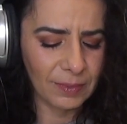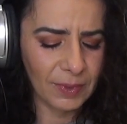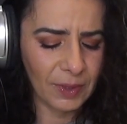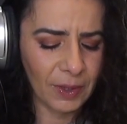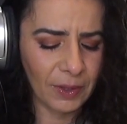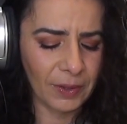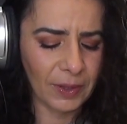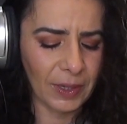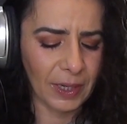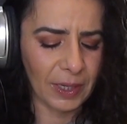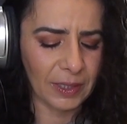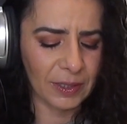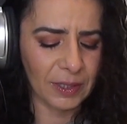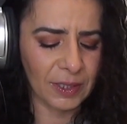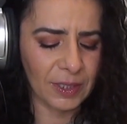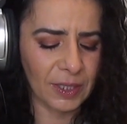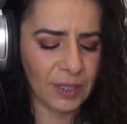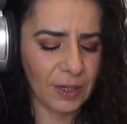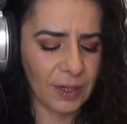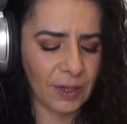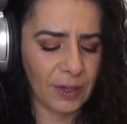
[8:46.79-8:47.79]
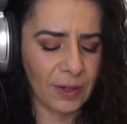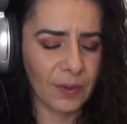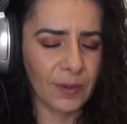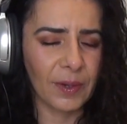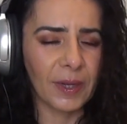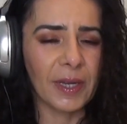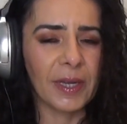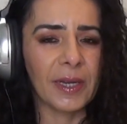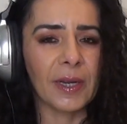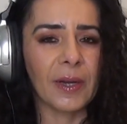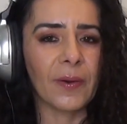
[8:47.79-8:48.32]
Okay,
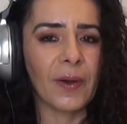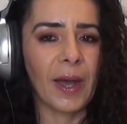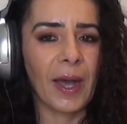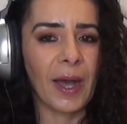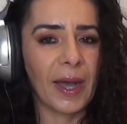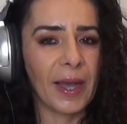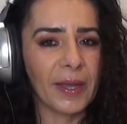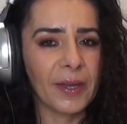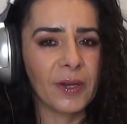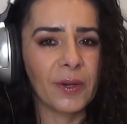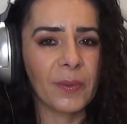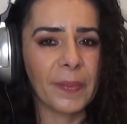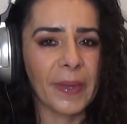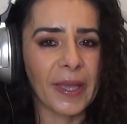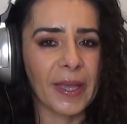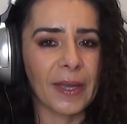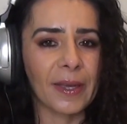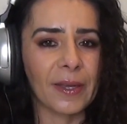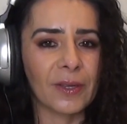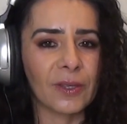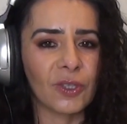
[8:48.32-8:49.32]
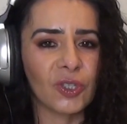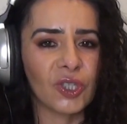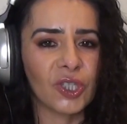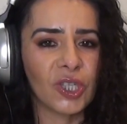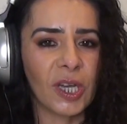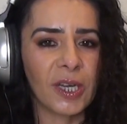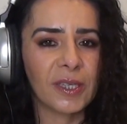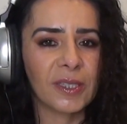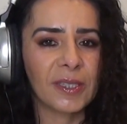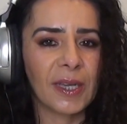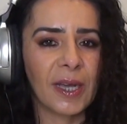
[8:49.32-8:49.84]
so an Ohio man
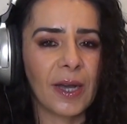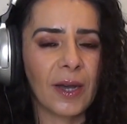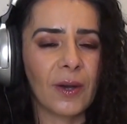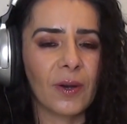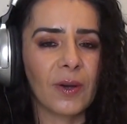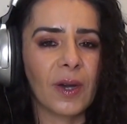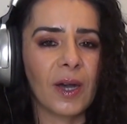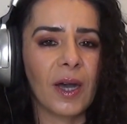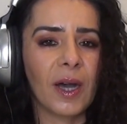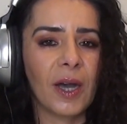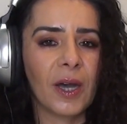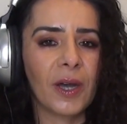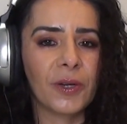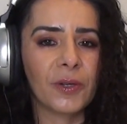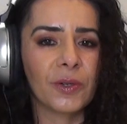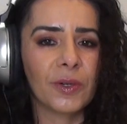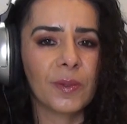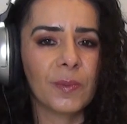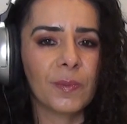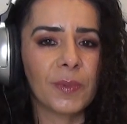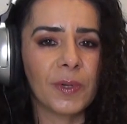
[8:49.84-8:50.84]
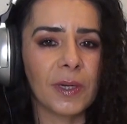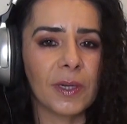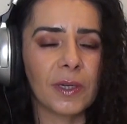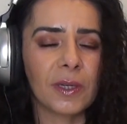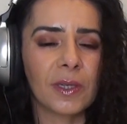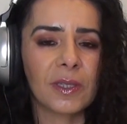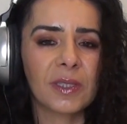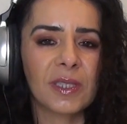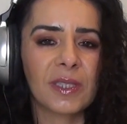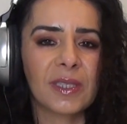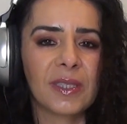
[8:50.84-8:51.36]
checked out 100
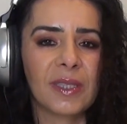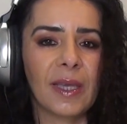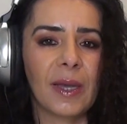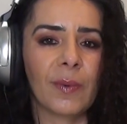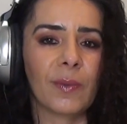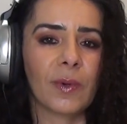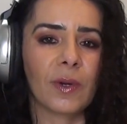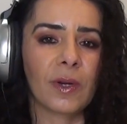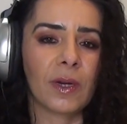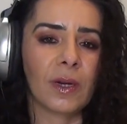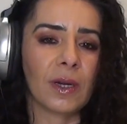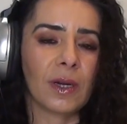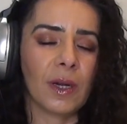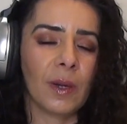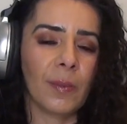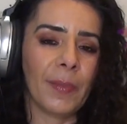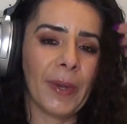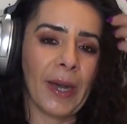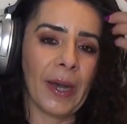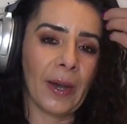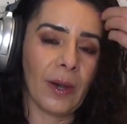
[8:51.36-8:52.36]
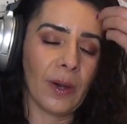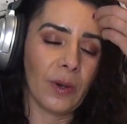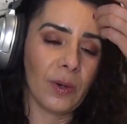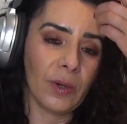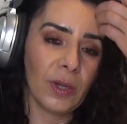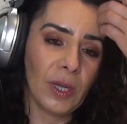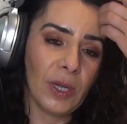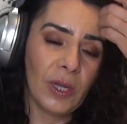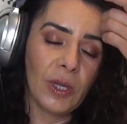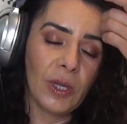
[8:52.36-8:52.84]
books that were about